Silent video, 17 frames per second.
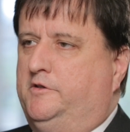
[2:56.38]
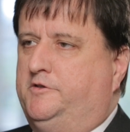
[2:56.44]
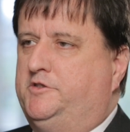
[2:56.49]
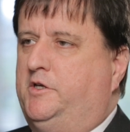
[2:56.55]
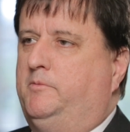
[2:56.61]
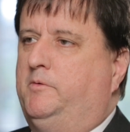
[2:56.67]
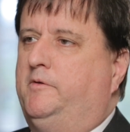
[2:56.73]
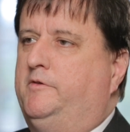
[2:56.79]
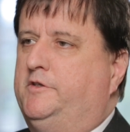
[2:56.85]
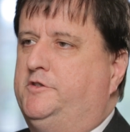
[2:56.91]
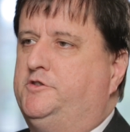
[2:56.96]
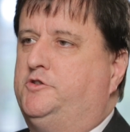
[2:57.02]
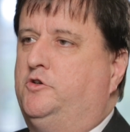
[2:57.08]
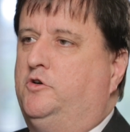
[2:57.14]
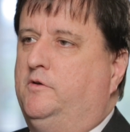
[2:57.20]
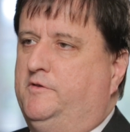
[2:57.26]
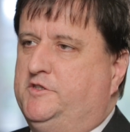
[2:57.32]
some of the
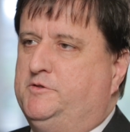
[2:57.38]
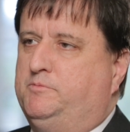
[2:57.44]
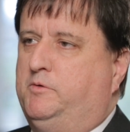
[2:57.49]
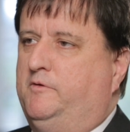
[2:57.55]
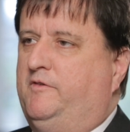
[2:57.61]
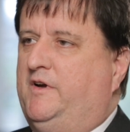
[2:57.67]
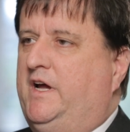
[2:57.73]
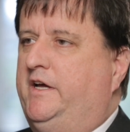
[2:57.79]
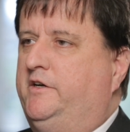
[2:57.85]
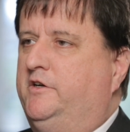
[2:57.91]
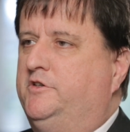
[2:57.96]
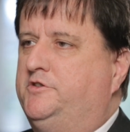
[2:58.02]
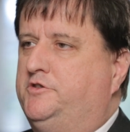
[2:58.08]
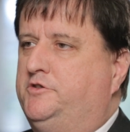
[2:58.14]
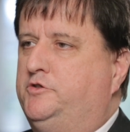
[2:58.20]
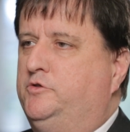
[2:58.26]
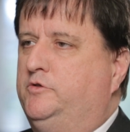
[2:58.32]
service
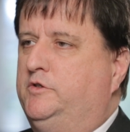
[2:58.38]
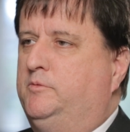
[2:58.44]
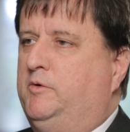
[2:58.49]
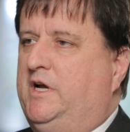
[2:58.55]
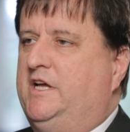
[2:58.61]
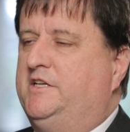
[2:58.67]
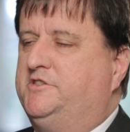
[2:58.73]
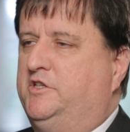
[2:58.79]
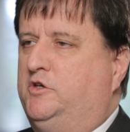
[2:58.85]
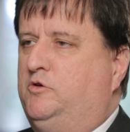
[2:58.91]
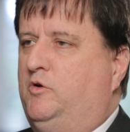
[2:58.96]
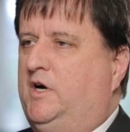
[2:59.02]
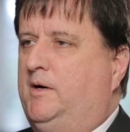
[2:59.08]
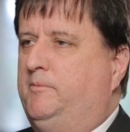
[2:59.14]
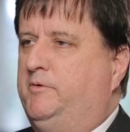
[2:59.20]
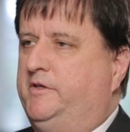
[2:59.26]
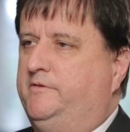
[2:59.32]
providers to Nebraska
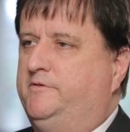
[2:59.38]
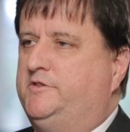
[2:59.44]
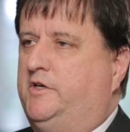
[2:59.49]
cooperatives